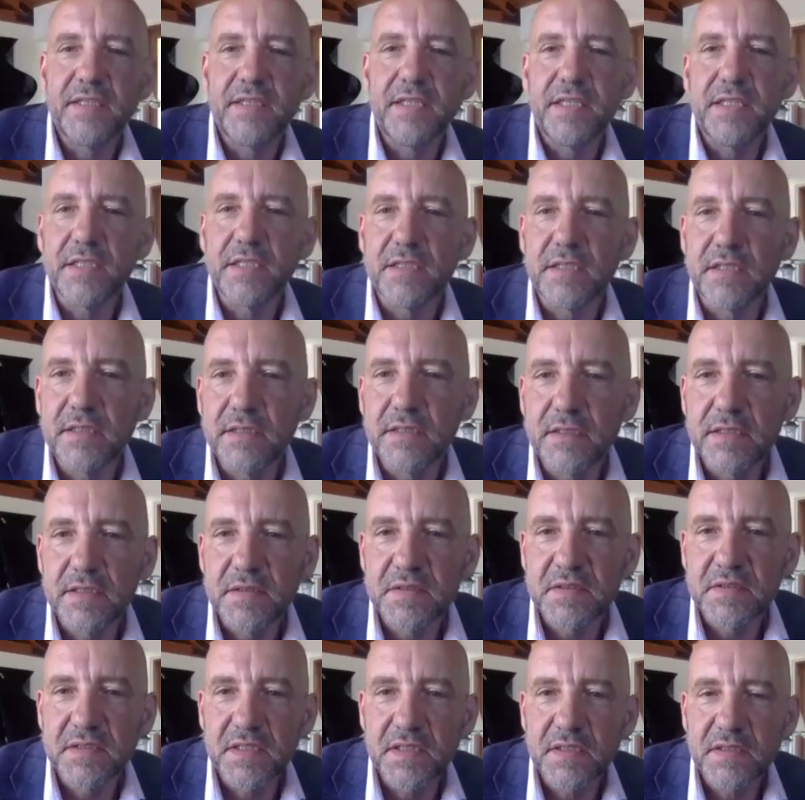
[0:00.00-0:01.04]
Ian,
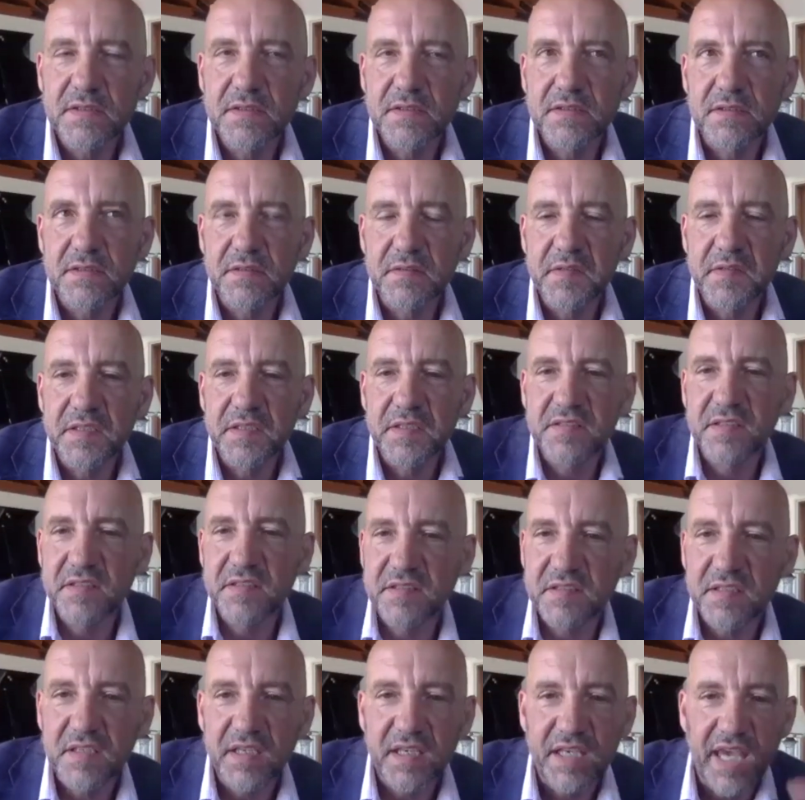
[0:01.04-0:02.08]
this
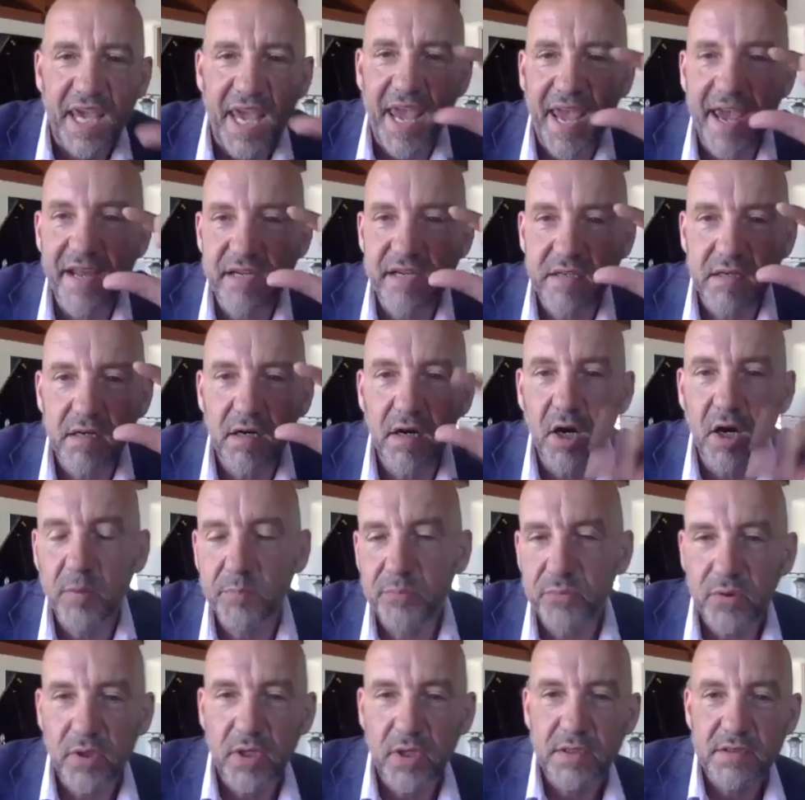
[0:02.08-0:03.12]
is canned
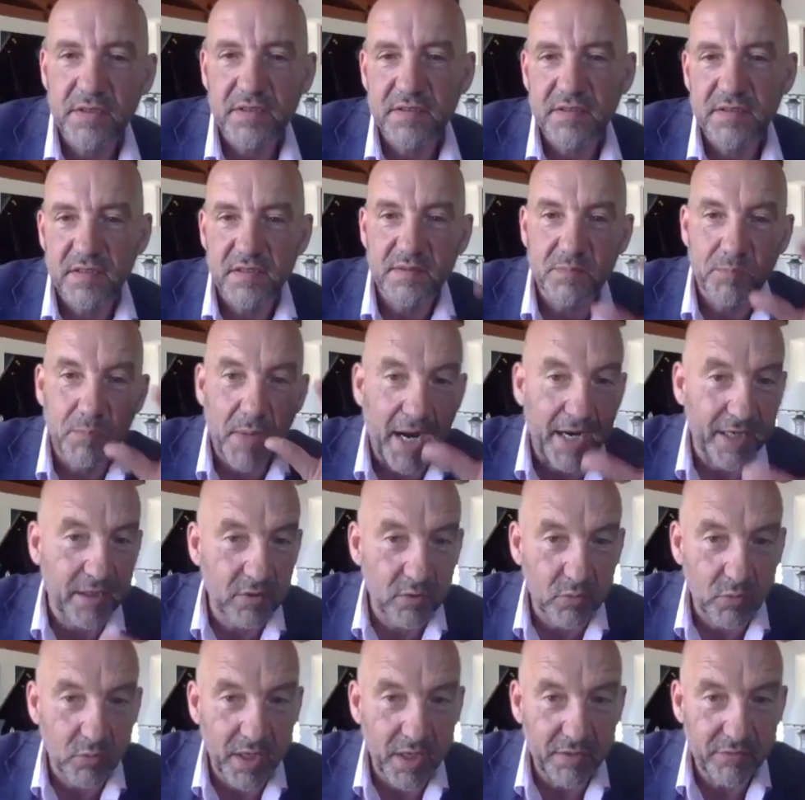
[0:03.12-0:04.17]
opera. This is
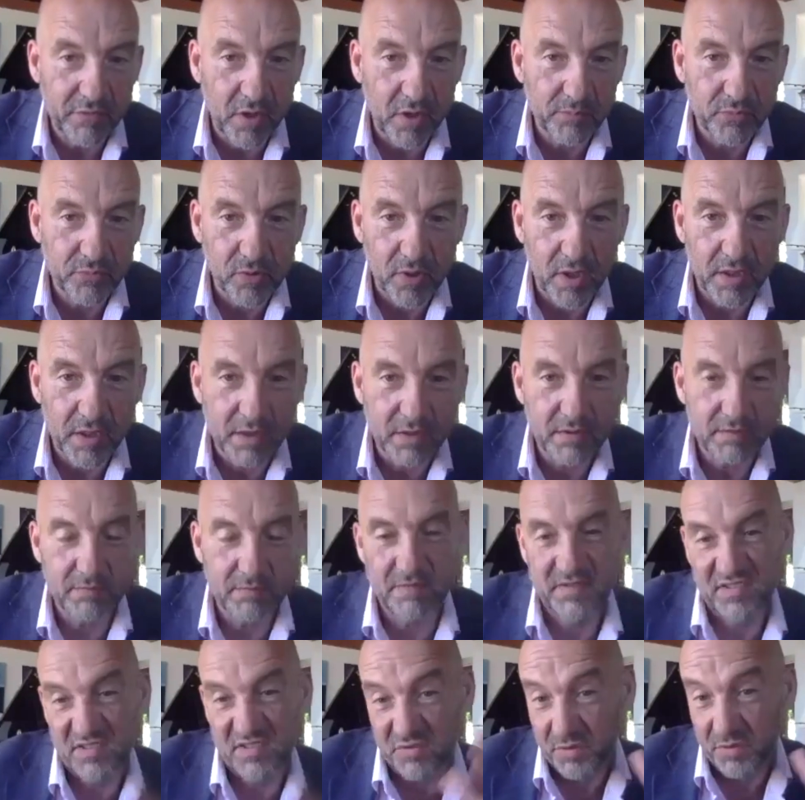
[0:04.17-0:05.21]
microwave opera,
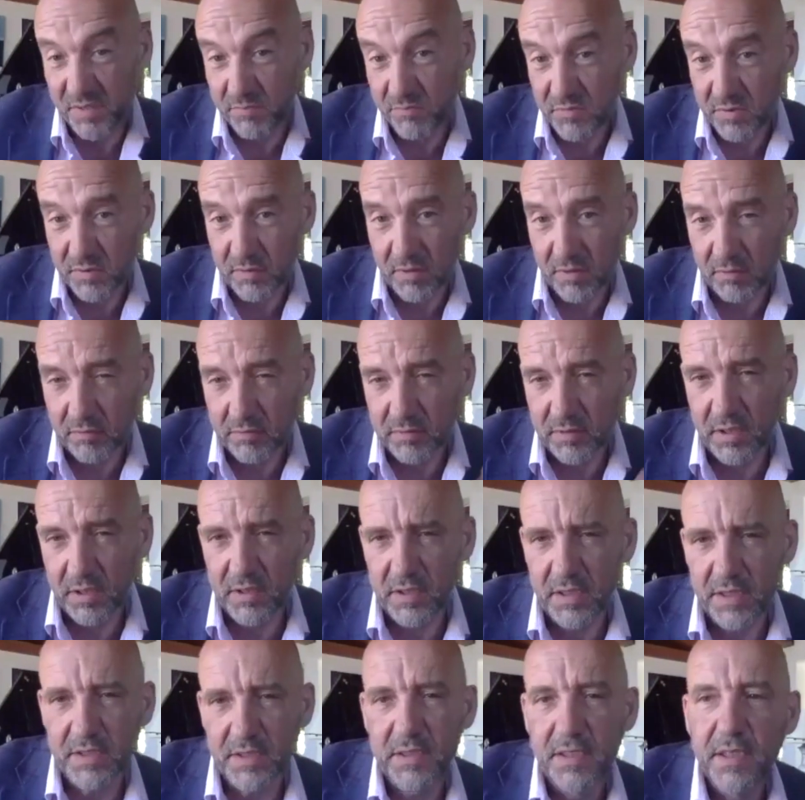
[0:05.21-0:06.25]
streamed
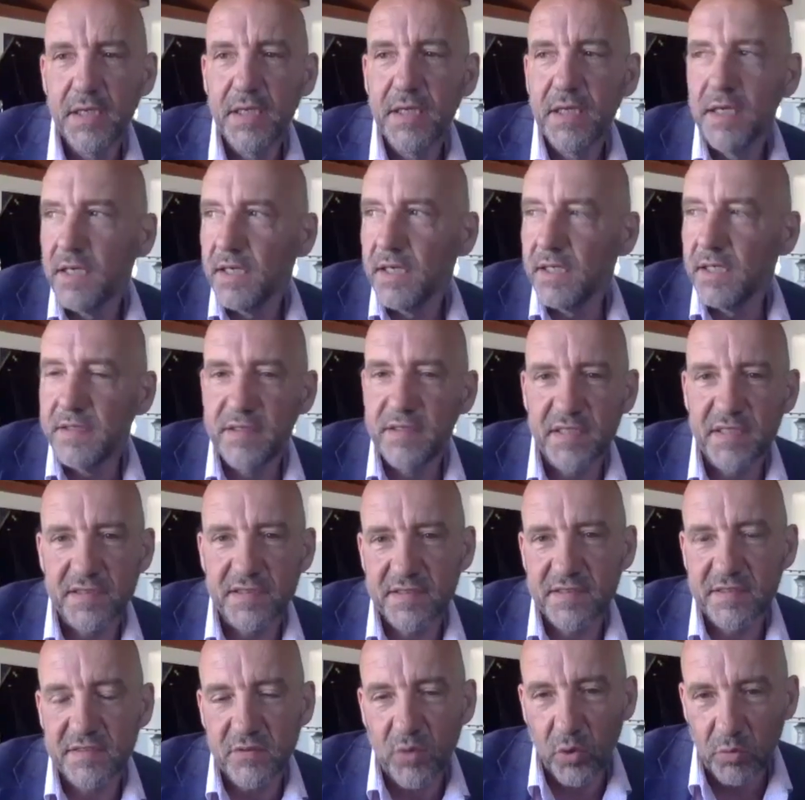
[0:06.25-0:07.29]
online. This
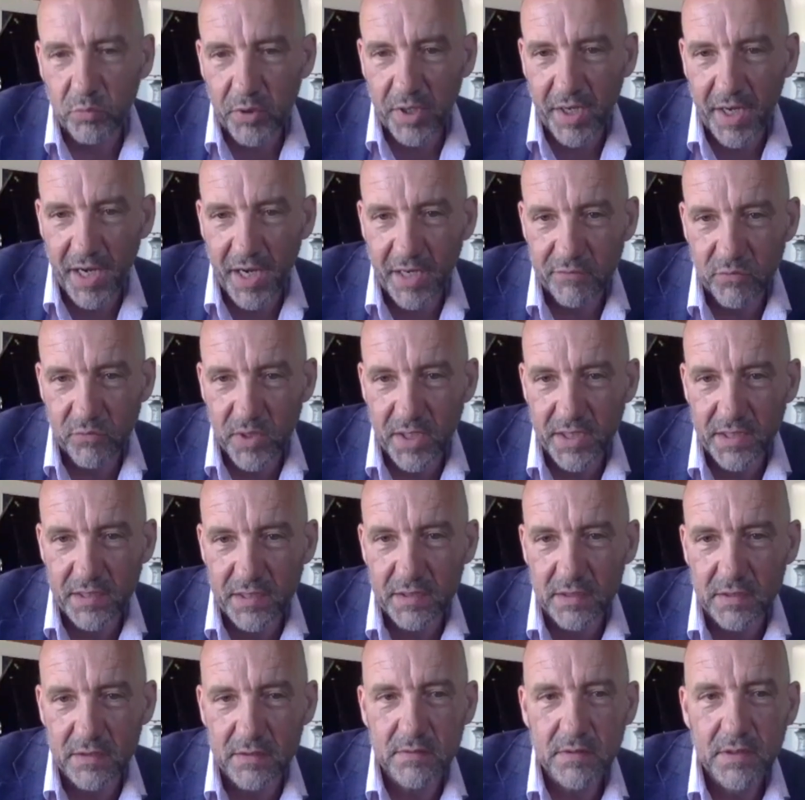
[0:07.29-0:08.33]
is all we have right
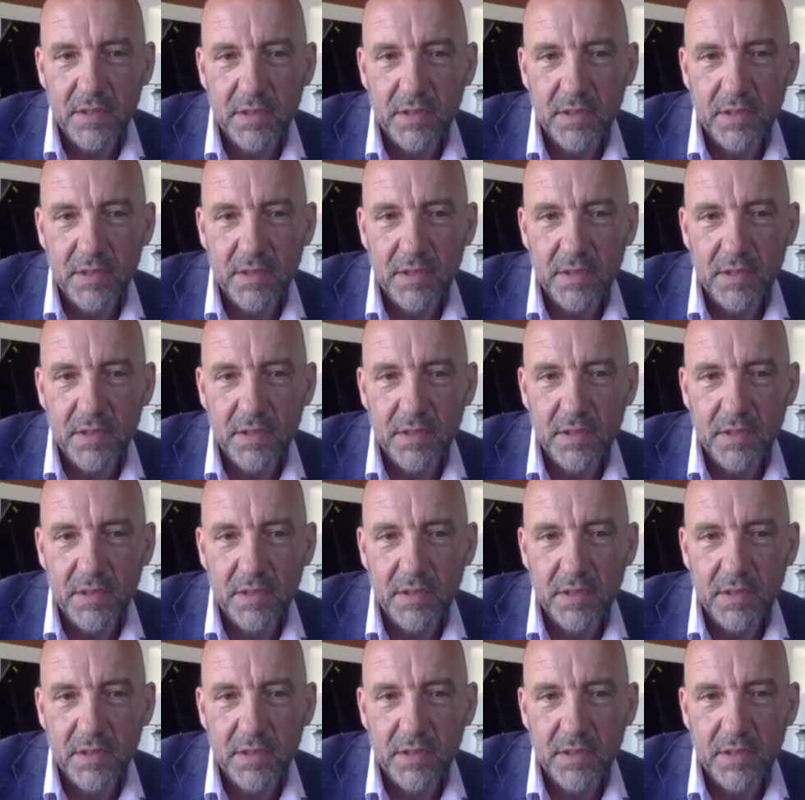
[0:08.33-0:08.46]
now.